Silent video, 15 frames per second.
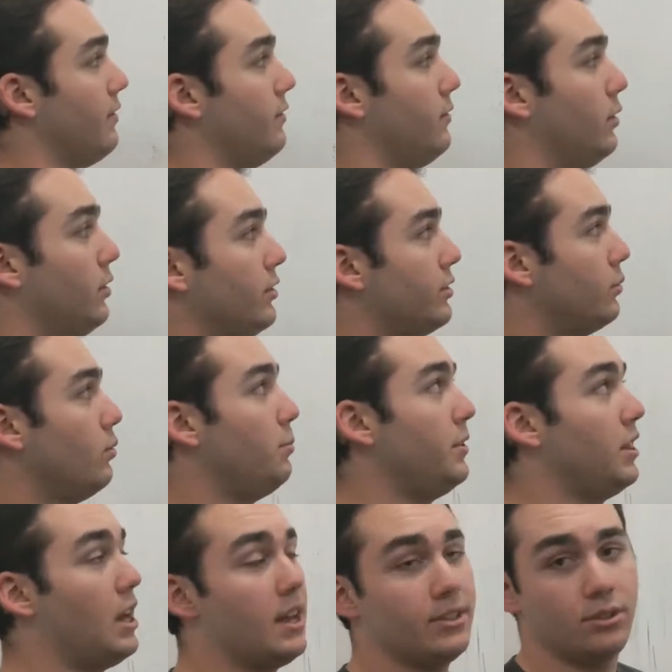volts, will be
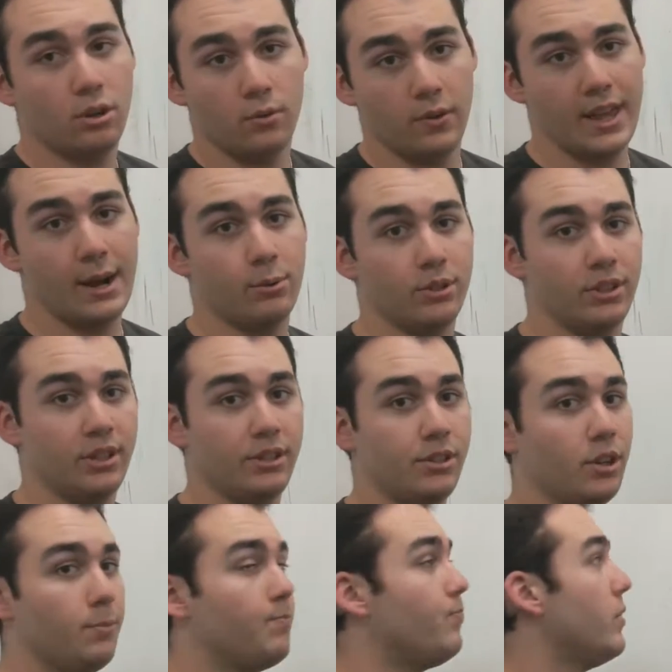lost over that resistor.
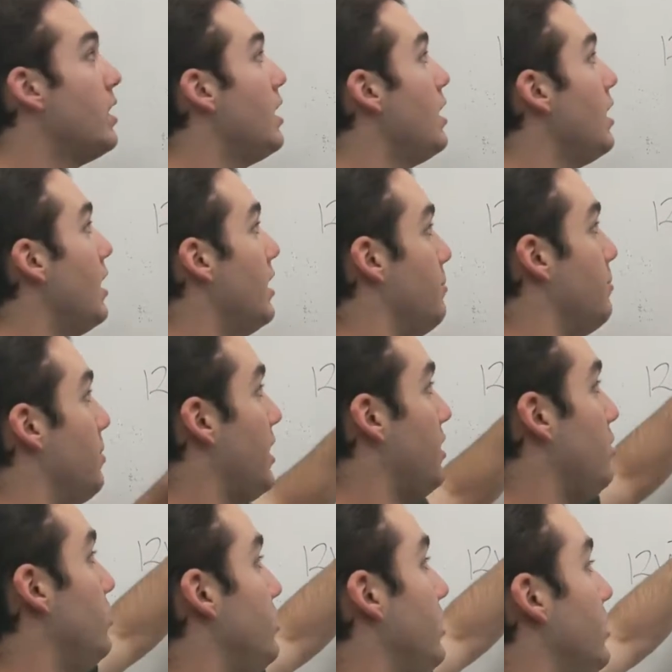And then by
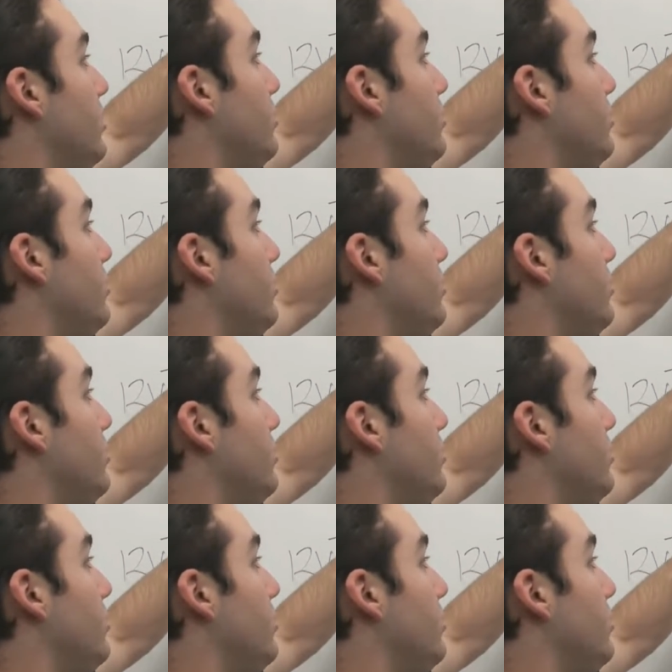using this